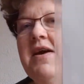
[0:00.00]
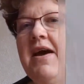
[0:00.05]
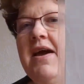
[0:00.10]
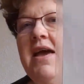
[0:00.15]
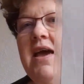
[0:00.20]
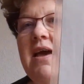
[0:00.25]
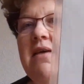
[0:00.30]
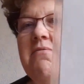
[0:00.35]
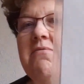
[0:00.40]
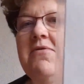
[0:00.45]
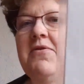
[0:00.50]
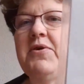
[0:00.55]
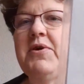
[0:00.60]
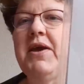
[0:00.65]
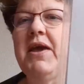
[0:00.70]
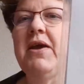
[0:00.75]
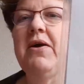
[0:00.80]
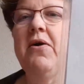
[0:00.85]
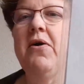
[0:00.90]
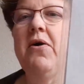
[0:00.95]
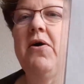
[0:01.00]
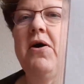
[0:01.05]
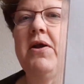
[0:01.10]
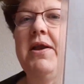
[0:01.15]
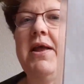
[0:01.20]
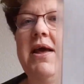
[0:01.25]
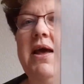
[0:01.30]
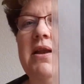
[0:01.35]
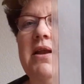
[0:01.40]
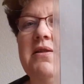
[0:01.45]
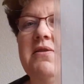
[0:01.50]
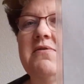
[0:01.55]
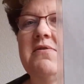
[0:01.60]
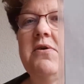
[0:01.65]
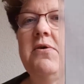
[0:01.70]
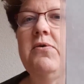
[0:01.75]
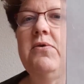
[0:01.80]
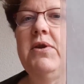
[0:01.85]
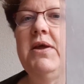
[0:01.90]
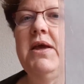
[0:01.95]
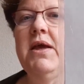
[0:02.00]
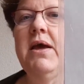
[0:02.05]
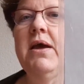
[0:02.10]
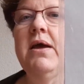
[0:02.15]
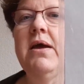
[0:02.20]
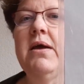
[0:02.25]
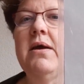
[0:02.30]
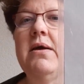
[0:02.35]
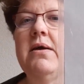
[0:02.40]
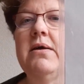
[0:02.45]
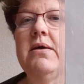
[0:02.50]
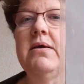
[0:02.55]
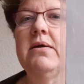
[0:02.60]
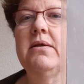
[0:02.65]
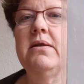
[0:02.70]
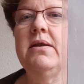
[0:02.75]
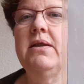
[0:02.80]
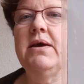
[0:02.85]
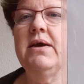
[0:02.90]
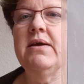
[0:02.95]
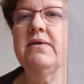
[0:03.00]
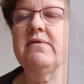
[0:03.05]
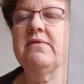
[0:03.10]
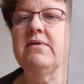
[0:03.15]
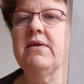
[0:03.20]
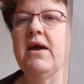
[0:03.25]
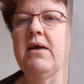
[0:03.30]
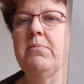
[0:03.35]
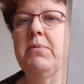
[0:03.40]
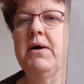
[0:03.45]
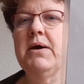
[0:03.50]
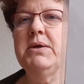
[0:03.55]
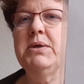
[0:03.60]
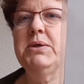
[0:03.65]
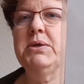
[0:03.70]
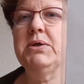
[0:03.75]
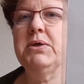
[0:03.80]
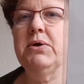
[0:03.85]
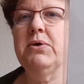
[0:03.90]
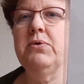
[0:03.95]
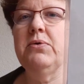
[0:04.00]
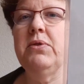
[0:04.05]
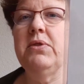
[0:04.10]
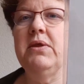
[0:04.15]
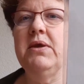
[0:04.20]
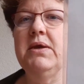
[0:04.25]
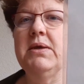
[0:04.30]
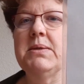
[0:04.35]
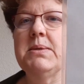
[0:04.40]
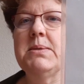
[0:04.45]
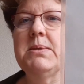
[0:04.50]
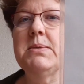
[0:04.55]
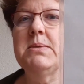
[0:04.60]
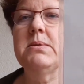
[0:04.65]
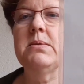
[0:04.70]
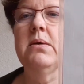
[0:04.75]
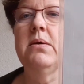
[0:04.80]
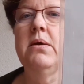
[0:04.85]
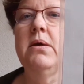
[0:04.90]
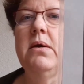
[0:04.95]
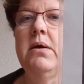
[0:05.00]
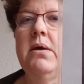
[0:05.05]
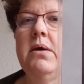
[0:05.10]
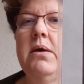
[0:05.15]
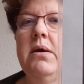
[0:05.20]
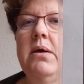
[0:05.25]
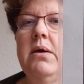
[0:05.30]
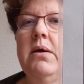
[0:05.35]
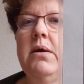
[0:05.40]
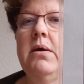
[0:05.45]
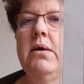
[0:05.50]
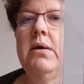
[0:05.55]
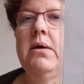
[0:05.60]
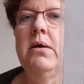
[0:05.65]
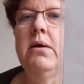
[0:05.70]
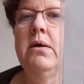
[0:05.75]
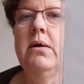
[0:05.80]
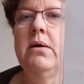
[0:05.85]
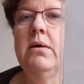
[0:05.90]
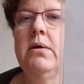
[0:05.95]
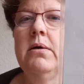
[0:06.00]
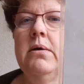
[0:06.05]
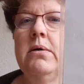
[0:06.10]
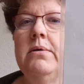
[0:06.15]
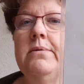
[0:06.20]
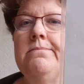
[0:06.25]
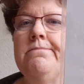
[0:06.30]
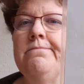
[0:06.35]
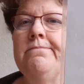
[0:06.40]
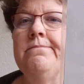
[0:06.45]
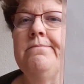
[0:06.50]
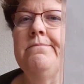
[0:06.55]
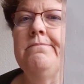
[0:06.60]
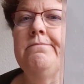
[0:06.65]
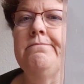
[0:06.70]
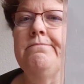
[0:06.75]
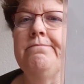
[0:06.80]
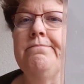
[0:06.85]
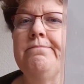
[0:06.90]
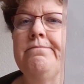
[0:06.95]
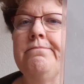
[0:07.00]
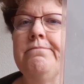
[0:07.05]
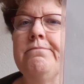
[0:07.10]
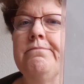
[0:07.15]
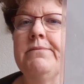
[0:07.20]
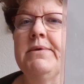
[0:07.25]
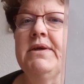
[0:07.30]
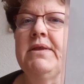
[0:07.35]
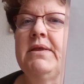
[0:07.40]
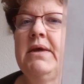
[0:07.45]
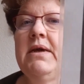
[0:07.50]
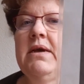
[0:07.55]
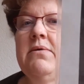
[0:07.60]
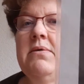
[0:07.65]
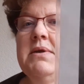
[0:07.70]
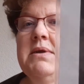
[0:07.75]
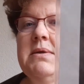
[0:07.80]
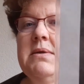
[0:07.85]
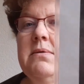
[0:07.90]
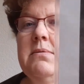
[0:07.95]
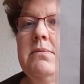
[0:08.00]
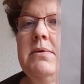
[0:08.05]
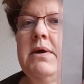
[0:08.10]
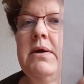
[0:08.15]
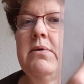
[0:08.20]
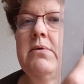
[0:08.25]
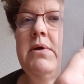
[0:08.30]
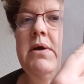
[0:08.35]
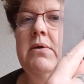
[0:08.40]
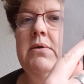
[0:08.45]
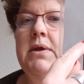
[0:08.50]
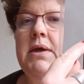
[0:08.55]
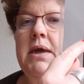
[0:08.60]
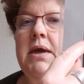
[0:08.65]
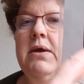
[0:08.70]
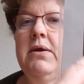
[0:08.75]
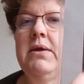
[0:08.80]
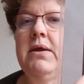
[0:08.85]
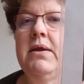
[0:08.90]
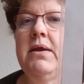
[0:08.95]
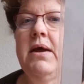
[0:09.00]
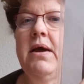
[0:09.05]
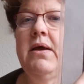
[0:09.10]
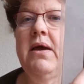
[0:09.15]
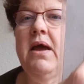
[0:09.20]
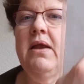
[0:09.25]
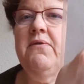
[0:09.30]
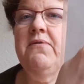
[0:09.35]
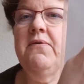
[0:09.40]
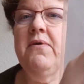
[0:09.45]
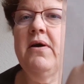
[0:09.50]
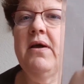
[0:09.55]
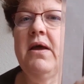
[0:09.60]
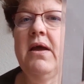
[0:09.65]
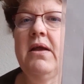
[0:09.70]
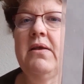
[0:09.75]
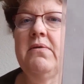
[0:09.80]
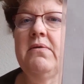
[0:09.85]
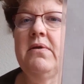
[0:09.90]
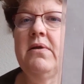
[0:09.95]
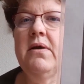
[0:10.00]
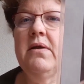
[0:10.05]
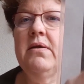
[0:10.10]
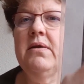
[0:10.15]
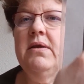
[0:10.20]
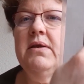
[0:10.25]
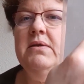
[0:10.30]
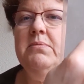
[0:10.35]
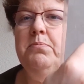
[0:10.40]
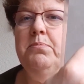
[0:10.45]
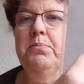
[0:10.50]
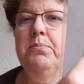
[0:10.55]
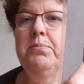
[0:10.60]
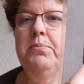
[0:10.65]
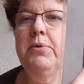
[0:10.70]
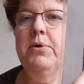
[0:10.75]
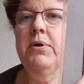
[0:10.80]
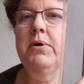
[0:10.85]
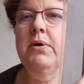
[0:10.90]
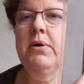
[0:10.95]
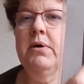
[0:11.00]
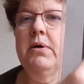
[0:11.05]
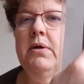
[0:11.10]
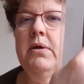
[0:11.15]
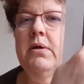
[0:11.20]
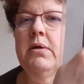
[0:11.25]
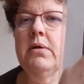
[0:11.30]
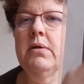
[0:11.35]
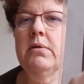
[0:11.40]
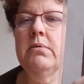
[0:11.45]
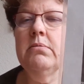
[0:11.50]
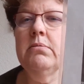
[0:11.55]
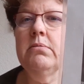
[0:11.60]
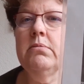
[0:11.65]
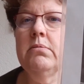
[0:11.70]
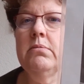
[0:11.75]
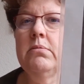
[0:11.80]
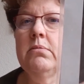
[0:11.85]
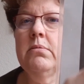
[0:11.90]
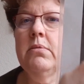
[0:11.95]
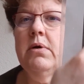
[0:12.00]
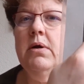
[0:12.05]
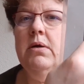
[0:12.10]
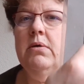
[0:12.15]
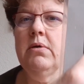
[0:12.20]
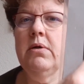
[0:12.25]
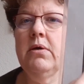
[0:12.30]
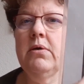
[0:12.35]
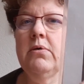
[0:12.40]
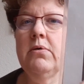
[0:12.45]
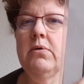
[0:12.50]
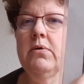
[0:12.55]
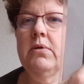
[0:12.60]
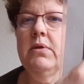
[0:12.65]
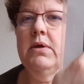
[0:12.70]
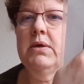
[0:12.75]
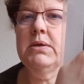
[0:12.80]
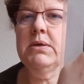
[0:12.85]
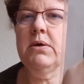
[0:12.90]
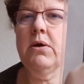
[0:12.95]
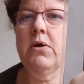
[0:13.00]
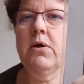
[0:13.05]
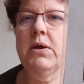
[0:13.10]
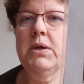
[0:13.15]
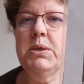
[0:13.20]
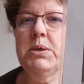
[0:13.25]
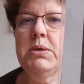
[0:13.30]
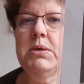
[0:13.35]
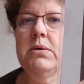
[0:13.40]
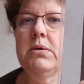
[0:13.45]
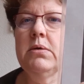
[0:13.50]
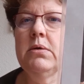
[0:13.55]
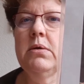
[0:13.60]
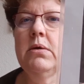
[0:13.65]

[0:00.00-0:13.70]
I am working on Anatolia. Last time I showed this, I think it was somewhere around here that I had done this, how do you call this, arch